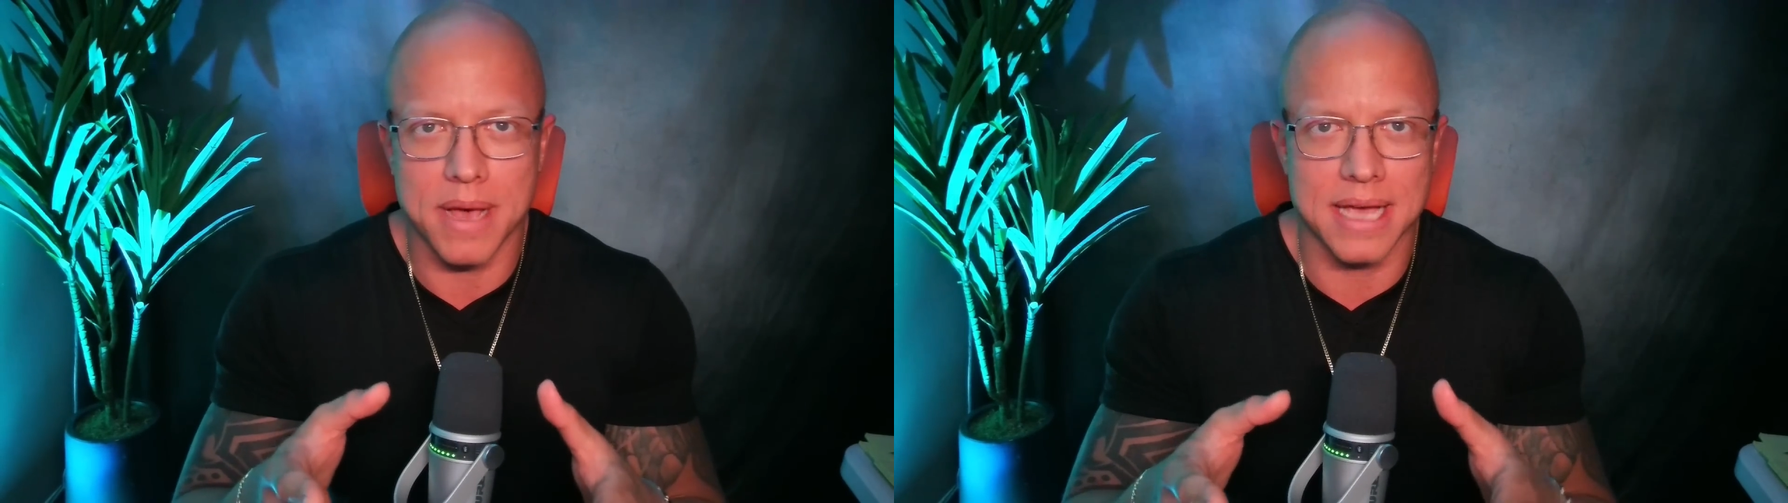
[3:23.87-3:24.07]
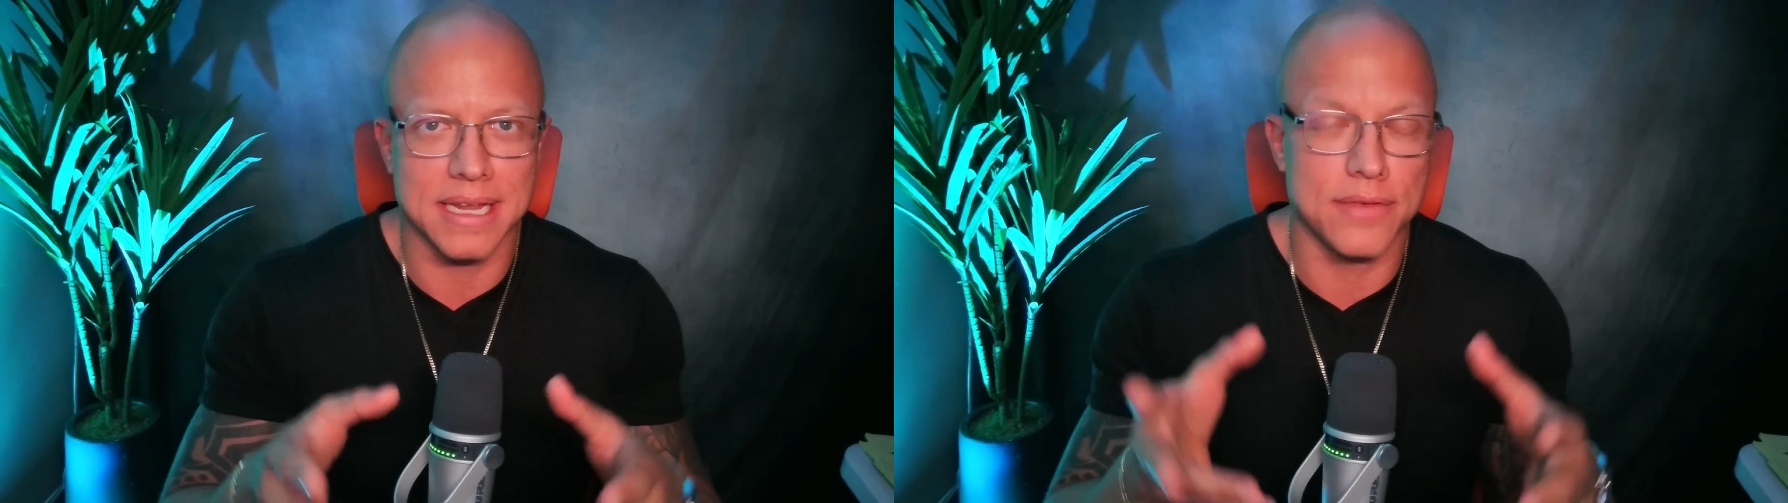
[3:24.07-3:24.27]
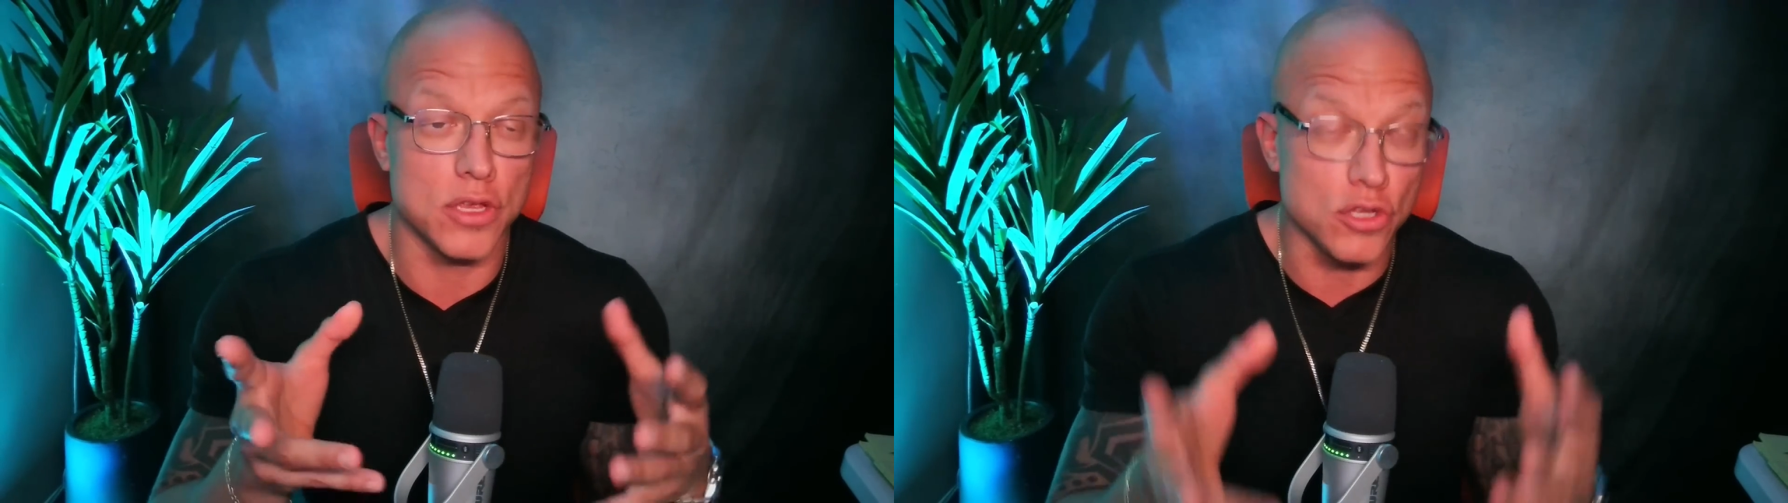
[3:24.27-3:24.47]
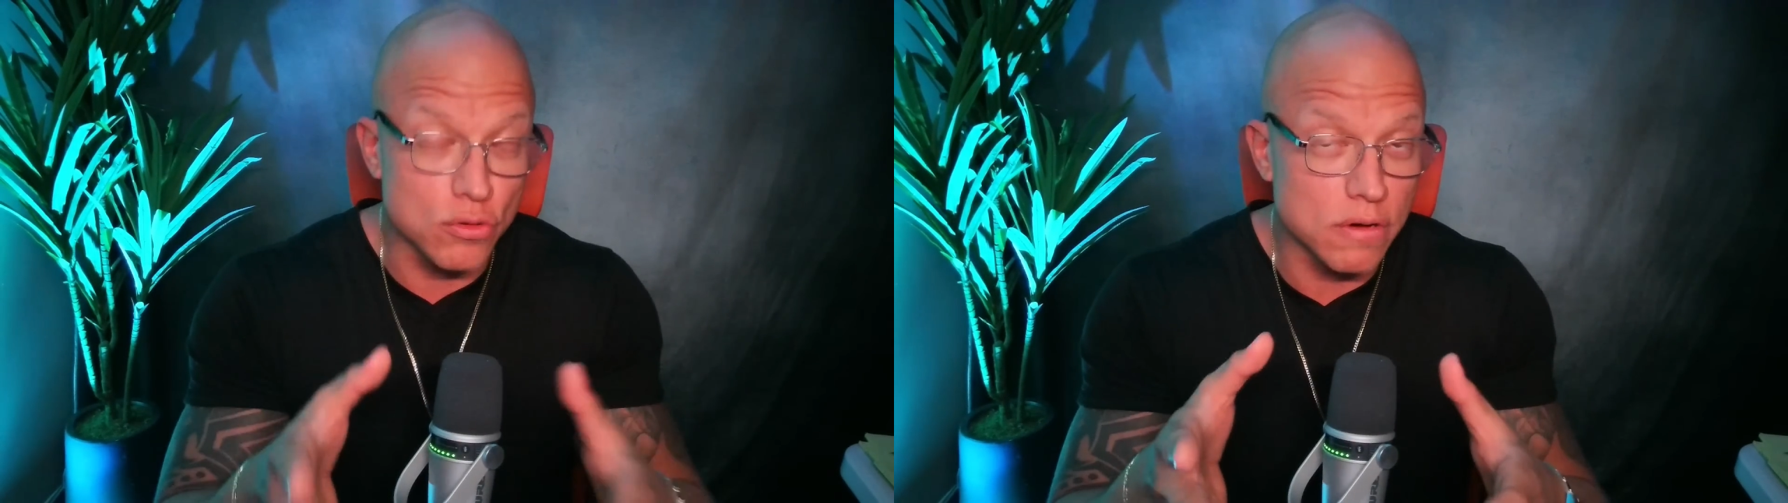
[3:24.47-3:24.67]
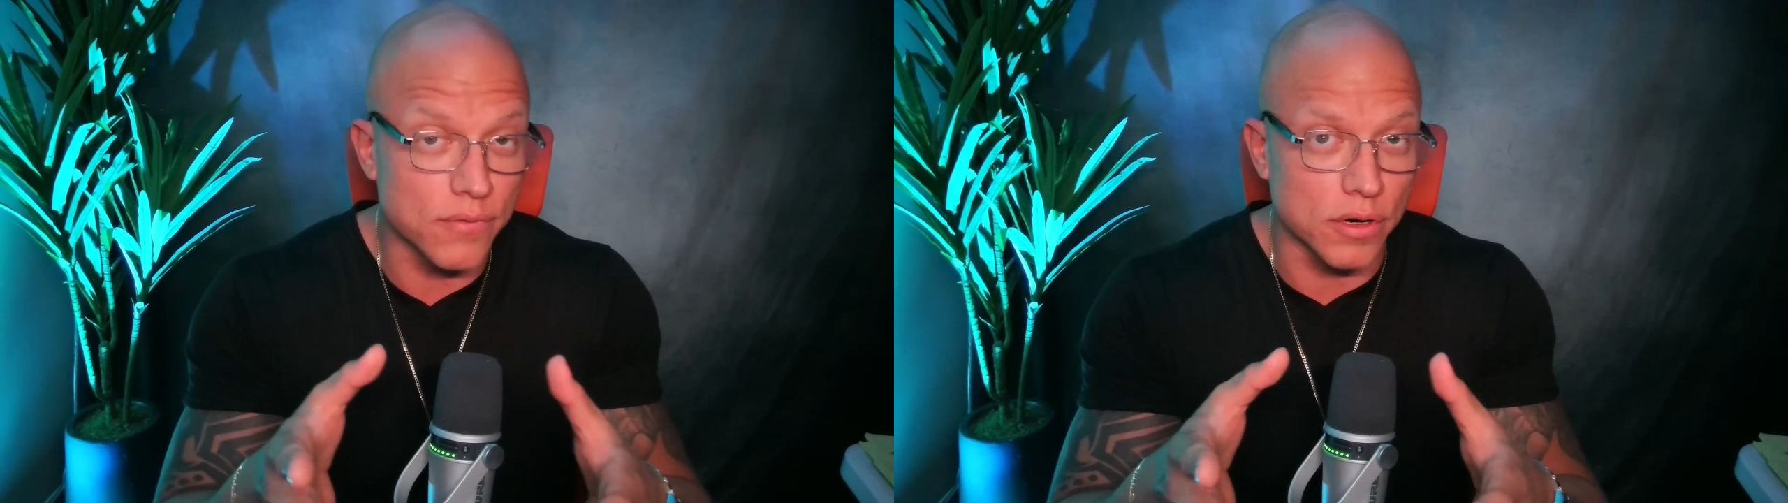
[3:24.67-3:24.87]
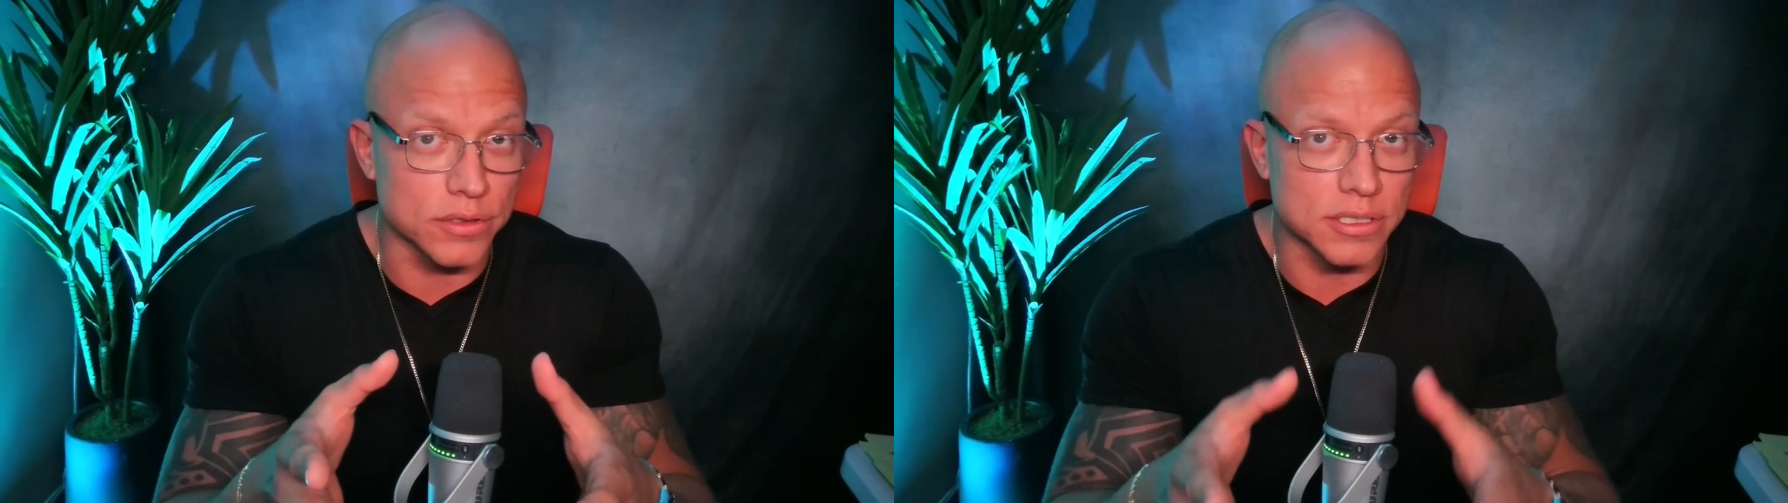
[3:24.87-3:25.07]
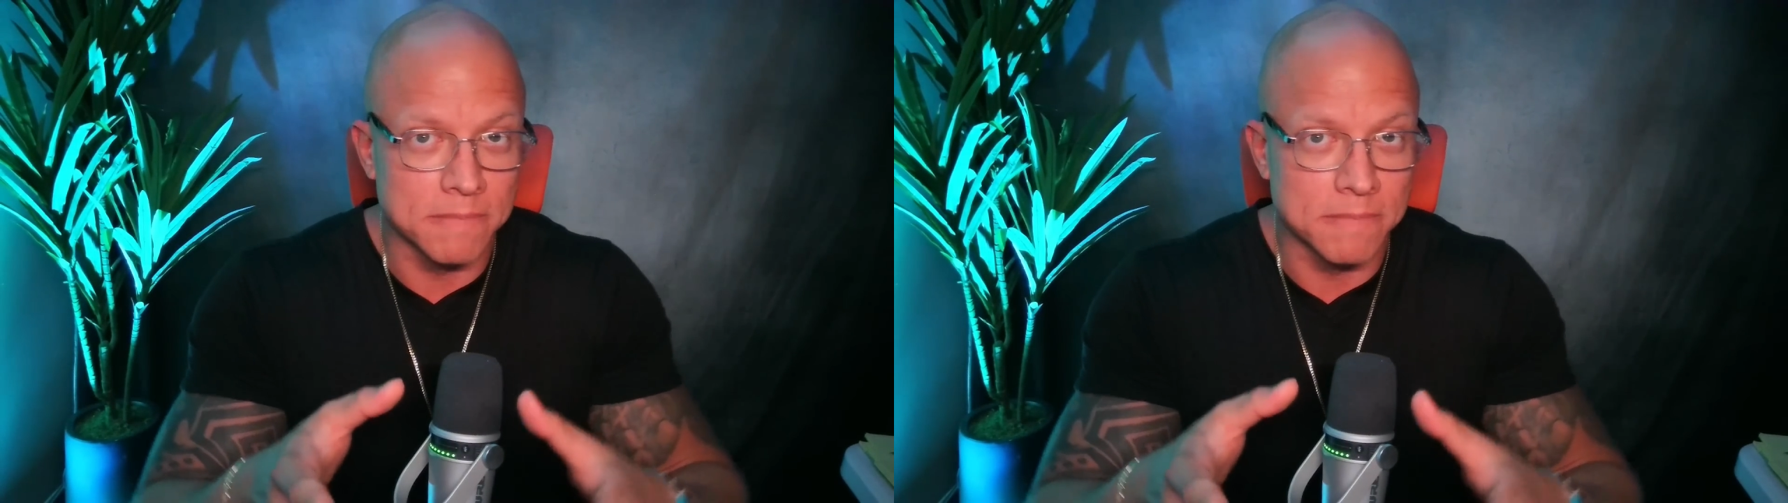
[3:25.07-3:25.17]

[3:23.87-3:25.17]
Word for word: mind and the universe